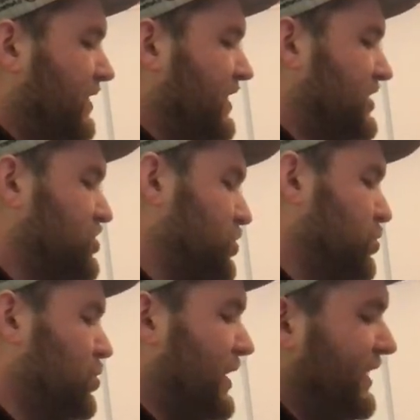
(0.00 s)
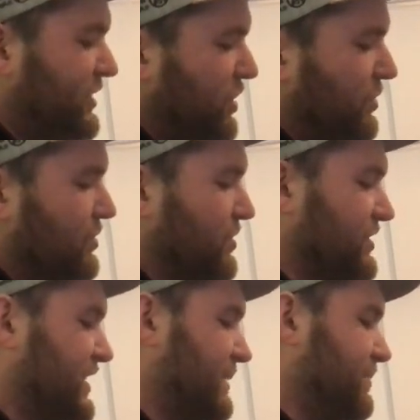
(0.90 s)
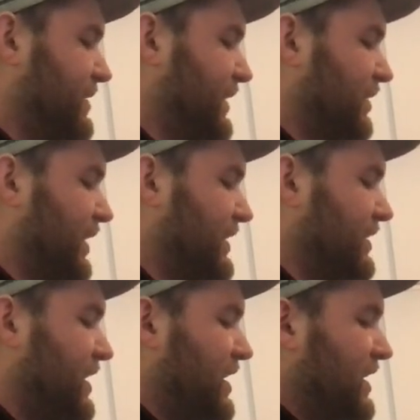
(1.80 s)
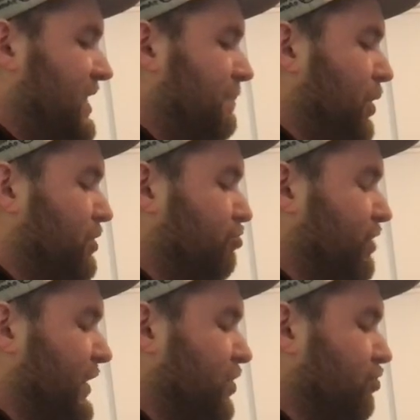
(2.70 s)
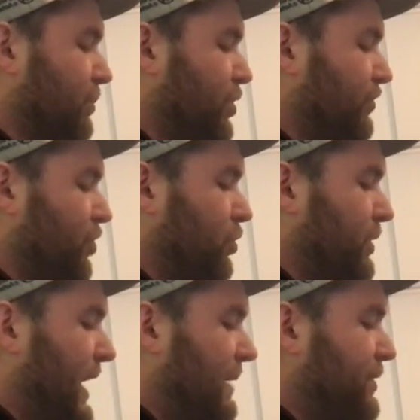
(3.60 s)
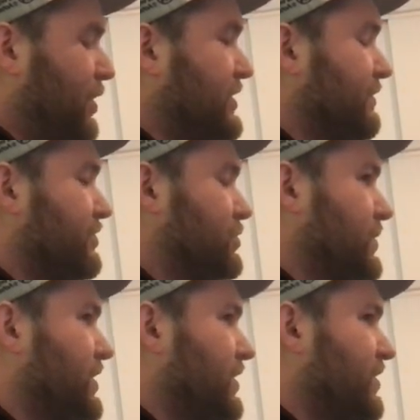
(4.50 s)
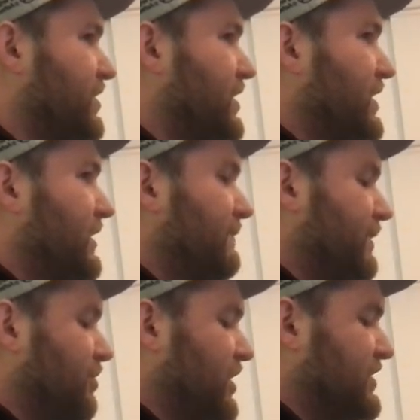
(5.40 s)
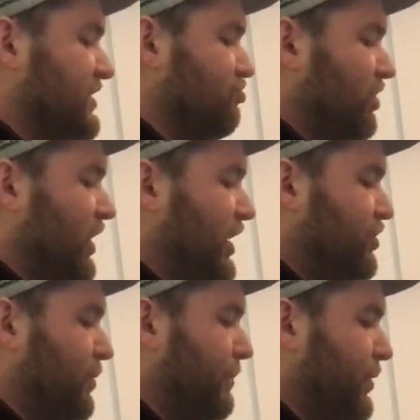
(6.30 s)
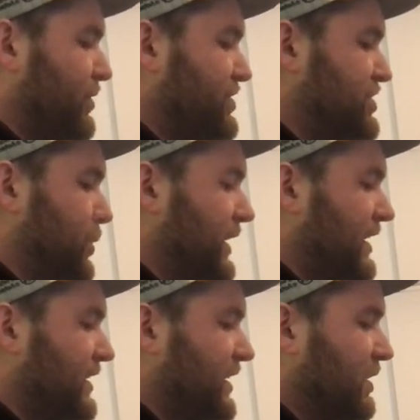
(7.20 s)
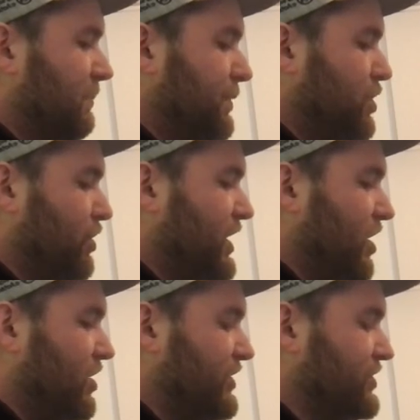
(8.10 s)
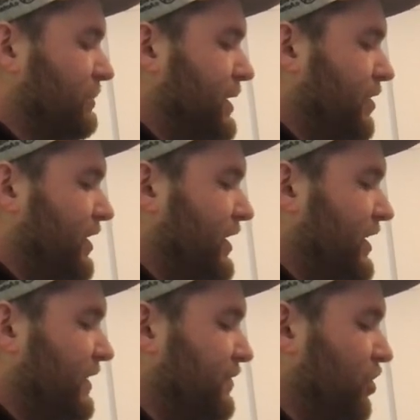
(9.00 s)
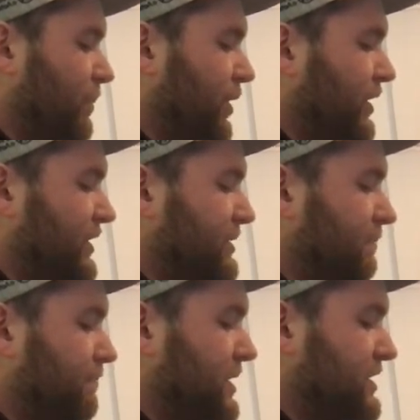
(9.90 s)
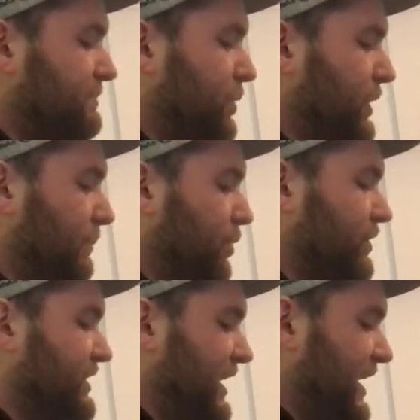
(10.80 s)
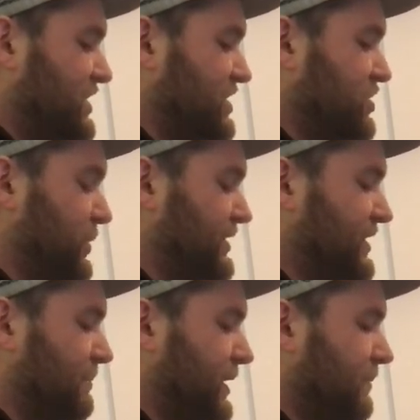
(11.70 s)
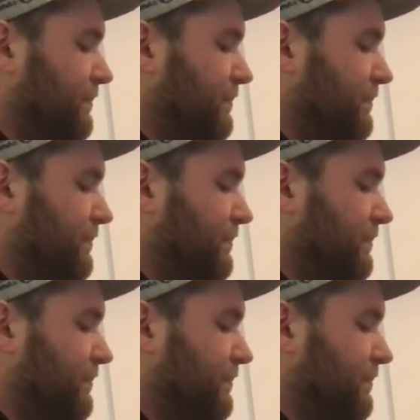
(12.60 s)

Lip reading: do and they don't do the same thing. Like, they're both really good removal. The only difference with Fenrir, it doesn't rely on your opponent doing anything. Kurikara is superior if your opponent is building boards and actually doing something.